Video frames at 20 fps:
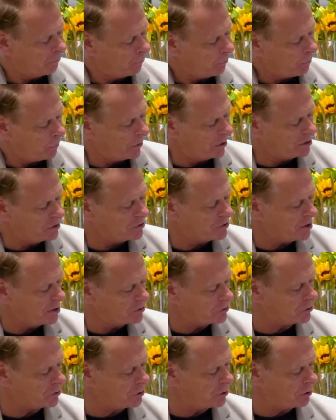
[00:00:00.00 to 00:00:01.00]
But he
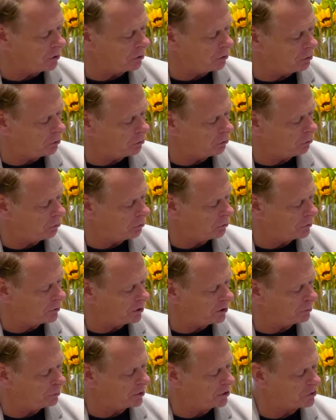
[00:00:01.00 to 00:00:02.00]
says to the
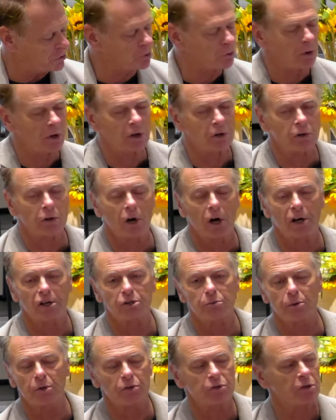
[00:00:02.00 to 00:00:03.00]
administrator of the
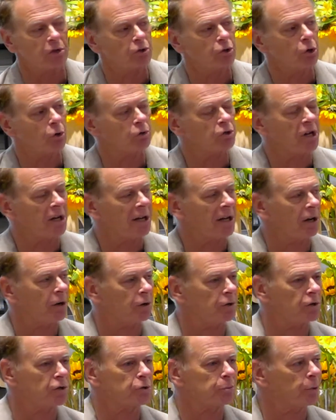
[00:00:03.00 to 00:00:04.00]
hospital, he says, you know, take care
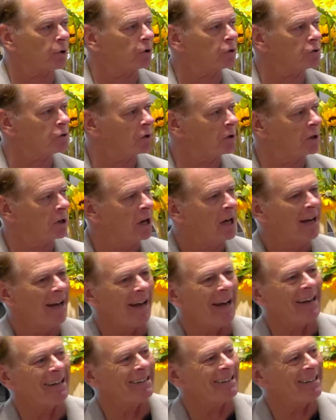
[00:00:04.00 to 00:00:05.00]
of this person,
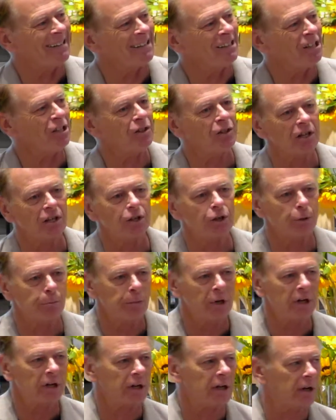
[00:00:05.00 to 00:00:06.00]
and anything that
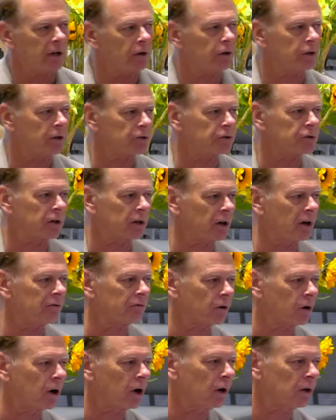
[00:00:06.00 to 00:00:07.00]
Medicare doesn't
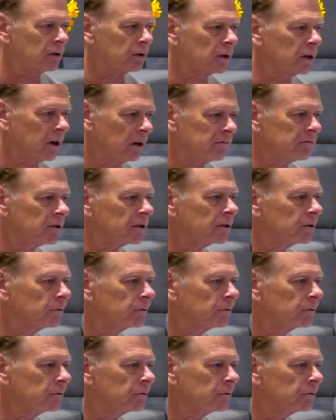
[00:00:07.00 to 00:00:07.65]
cover, I'll cover.